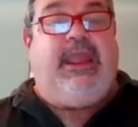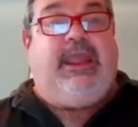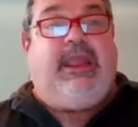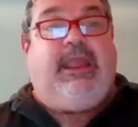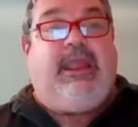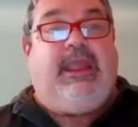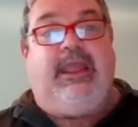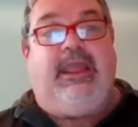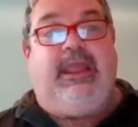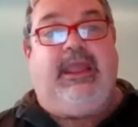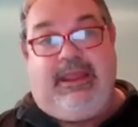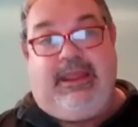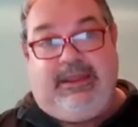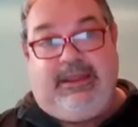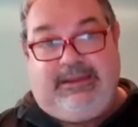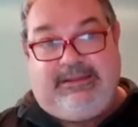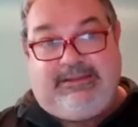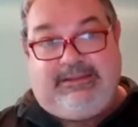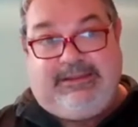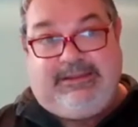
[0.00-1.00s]

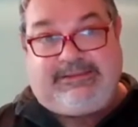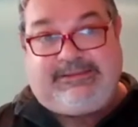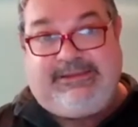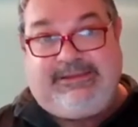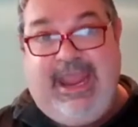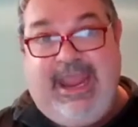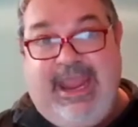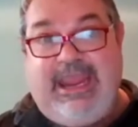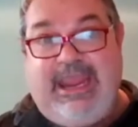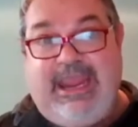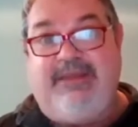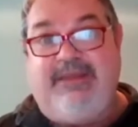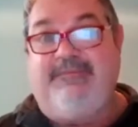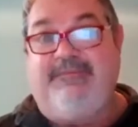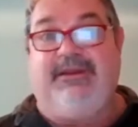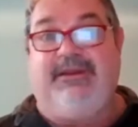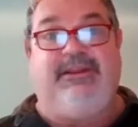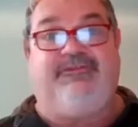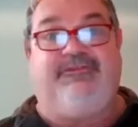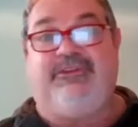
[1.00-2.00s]
The same,
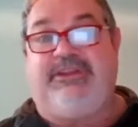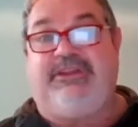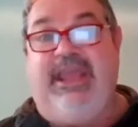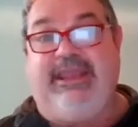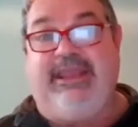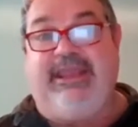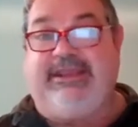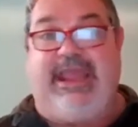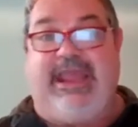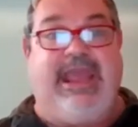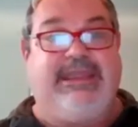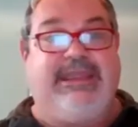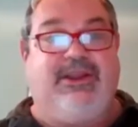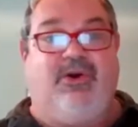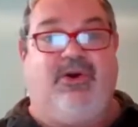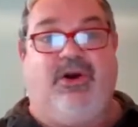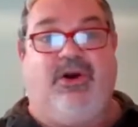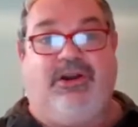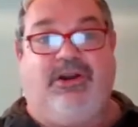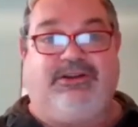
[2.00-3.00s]
if you take any
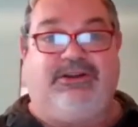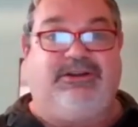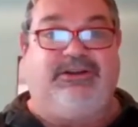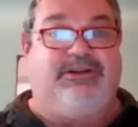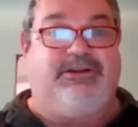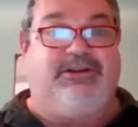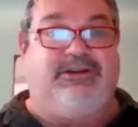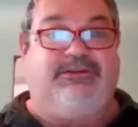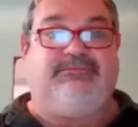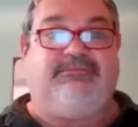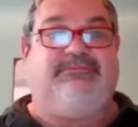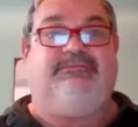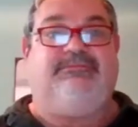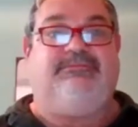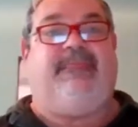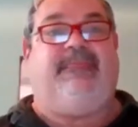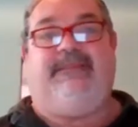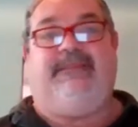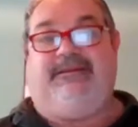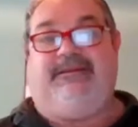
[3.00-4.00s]
order,
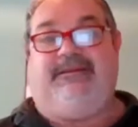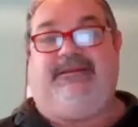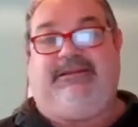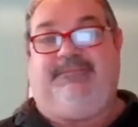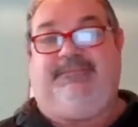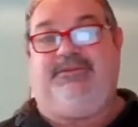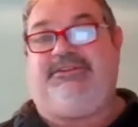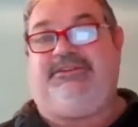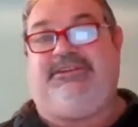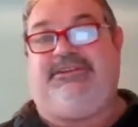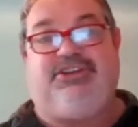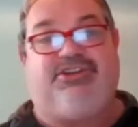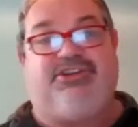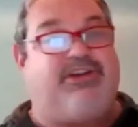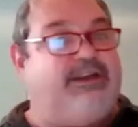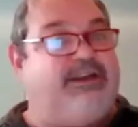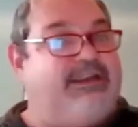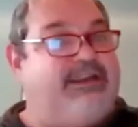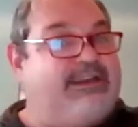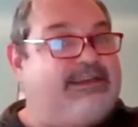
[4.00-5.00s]
the procedure
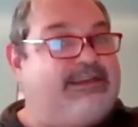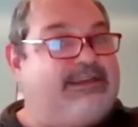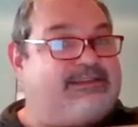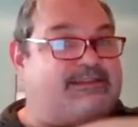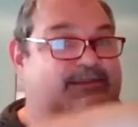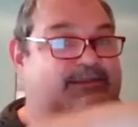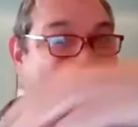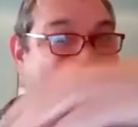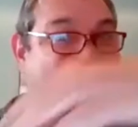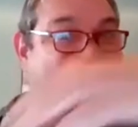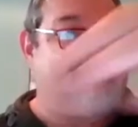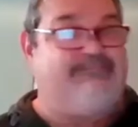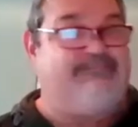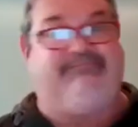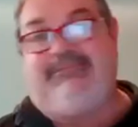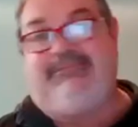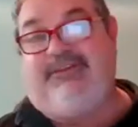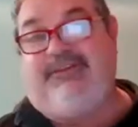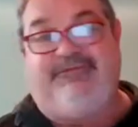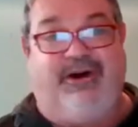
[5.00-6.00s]
is the
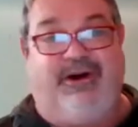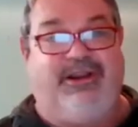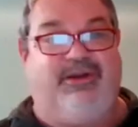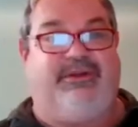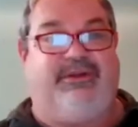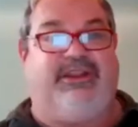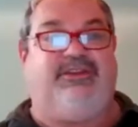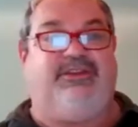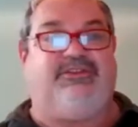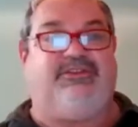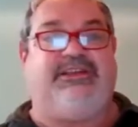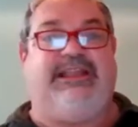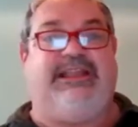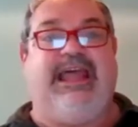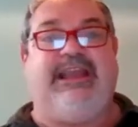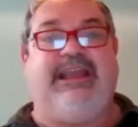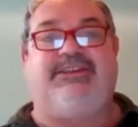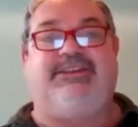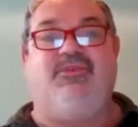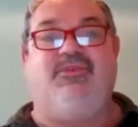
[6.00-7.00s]
following. You
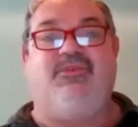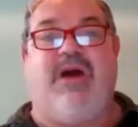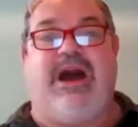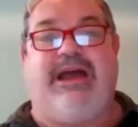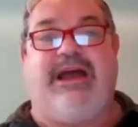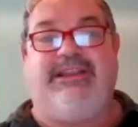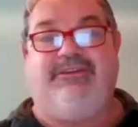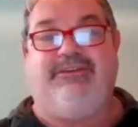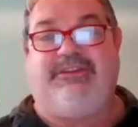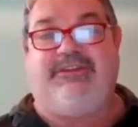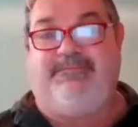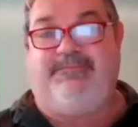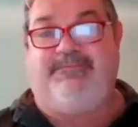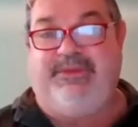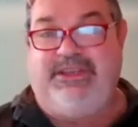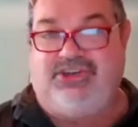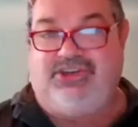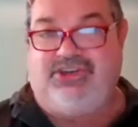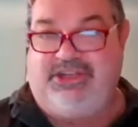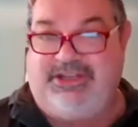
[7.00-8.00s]
select one of the P
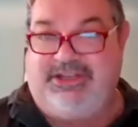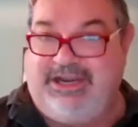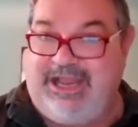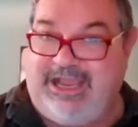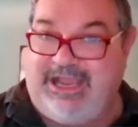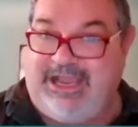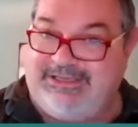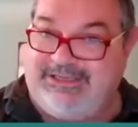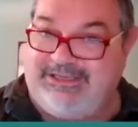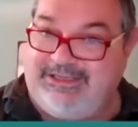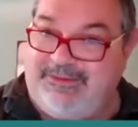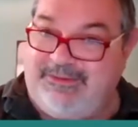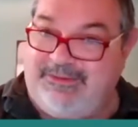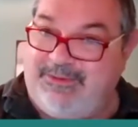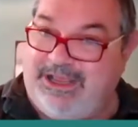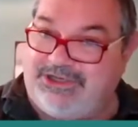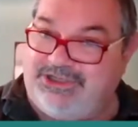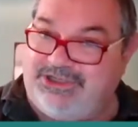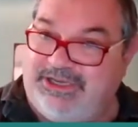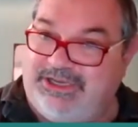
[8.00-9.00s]
generalized
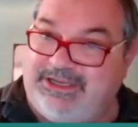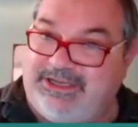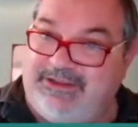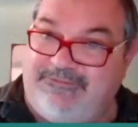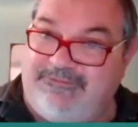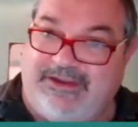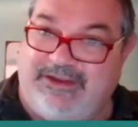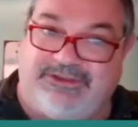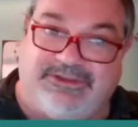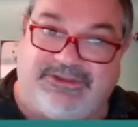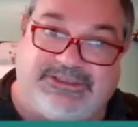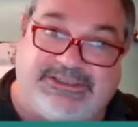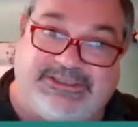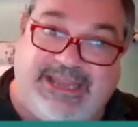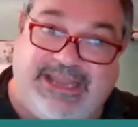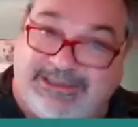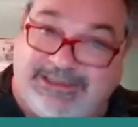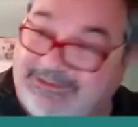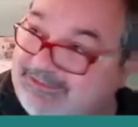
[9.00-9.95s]
Laplacian eigenvector set.